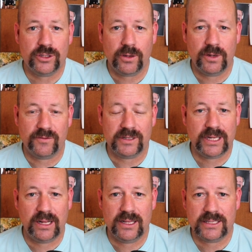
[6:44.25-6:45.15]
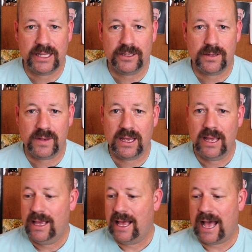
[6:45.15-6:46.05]
you so much for sending this link to me.
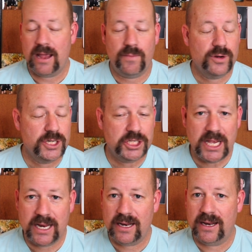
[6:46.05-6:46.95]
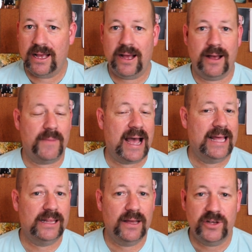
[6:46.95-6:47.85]
I appreciate it.
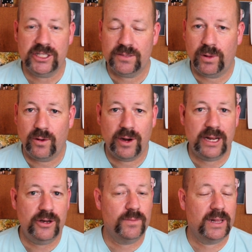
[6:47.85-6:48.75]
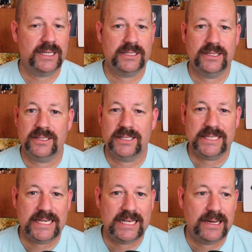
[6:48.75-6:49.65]
I love exploring new places and
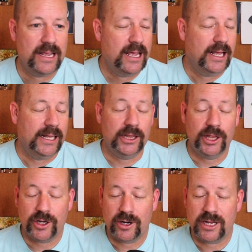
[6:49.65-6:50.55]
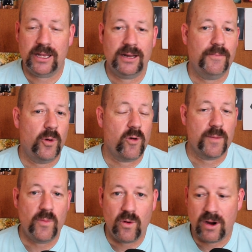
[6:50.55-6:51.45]
seeing and learning more
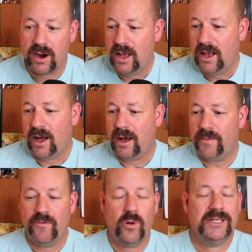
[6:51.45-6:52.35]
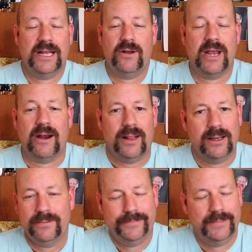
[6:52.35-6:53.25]
and more. Of course, I know
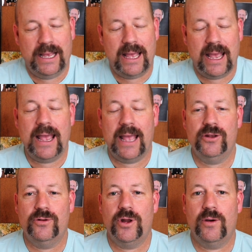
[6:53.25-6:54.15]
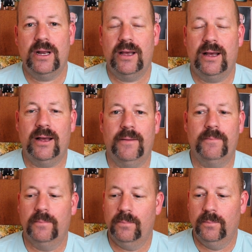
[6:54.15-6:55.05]
Kerala. I do know it.
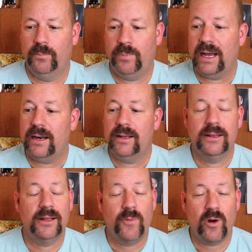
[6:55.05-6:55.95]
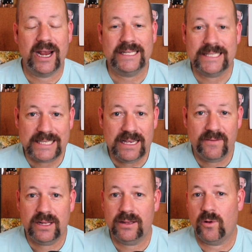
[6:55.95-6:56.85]
But the more I get to see
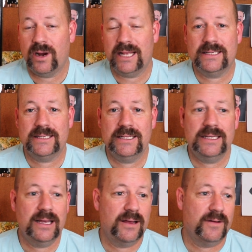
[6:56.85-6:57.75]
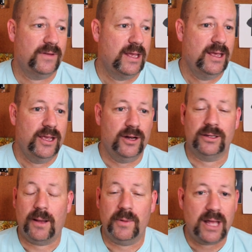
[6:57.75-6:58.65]
of it, the more I get to see of, you
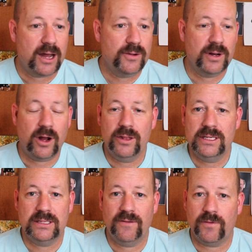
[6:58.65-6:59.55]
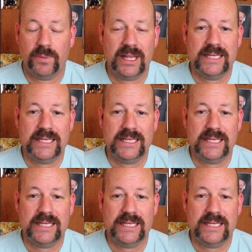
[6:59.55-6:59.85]
know, Tamil Nadu and all these different